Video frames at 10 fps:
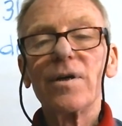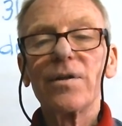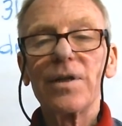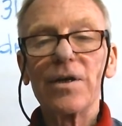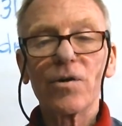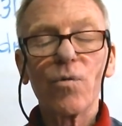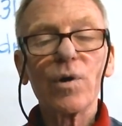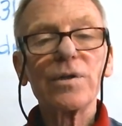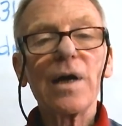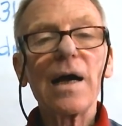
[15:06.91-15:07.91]
get a
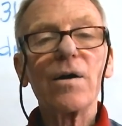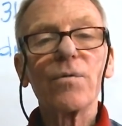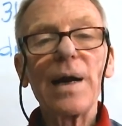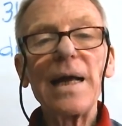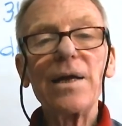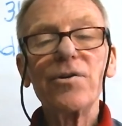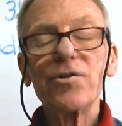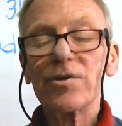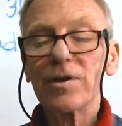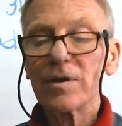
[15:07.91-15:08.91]
quartile range.
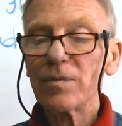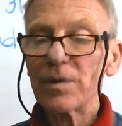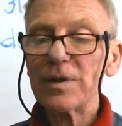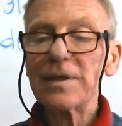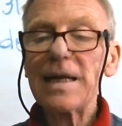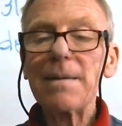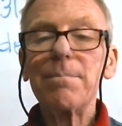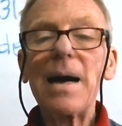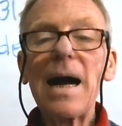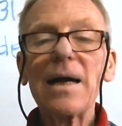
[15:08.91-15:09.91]
Within that
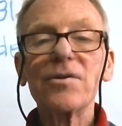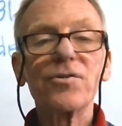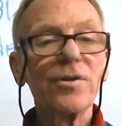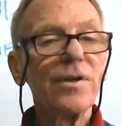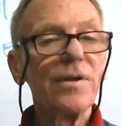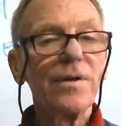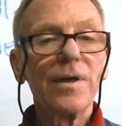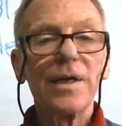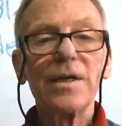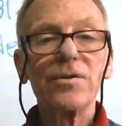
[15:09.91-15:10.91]
box
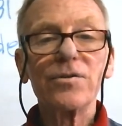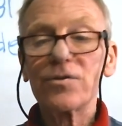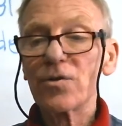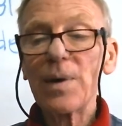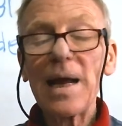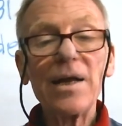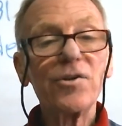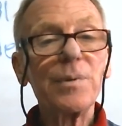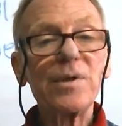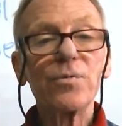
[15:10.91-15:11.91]
is the range
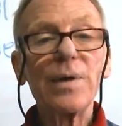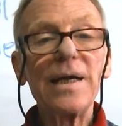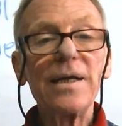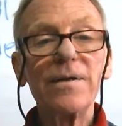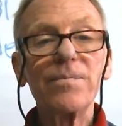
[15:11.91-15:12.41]
between